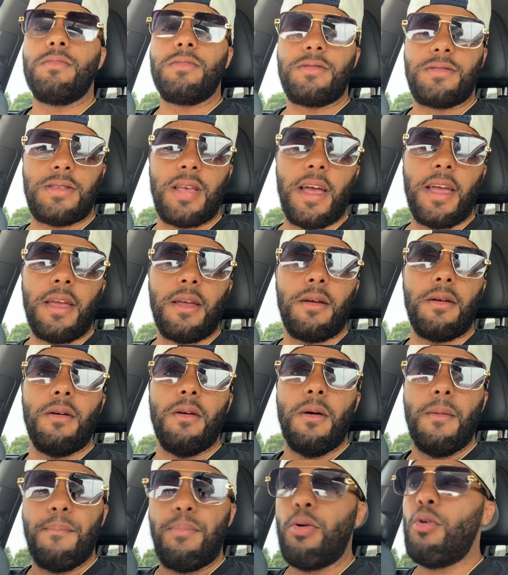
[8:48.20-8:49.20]
Tank
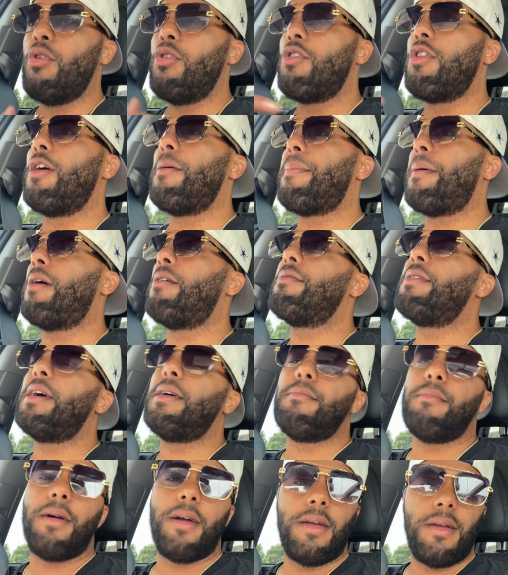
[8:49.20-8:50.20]
pulled up on
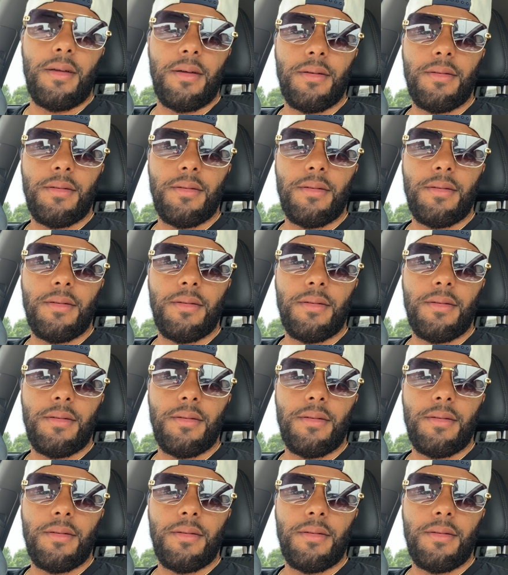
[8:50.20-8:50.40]
that man.